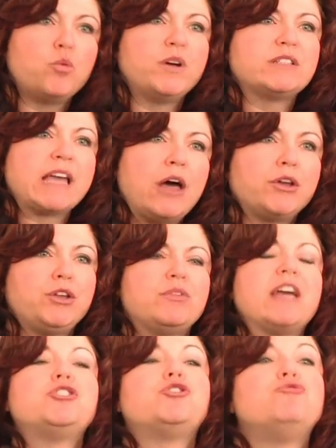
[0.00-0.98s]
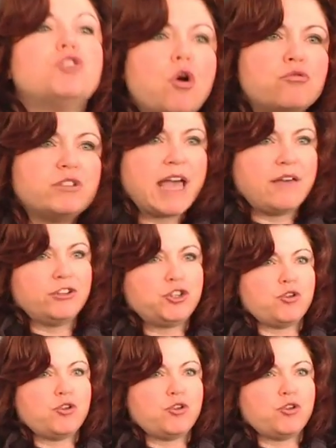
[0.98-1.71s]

will tell you that you don't have a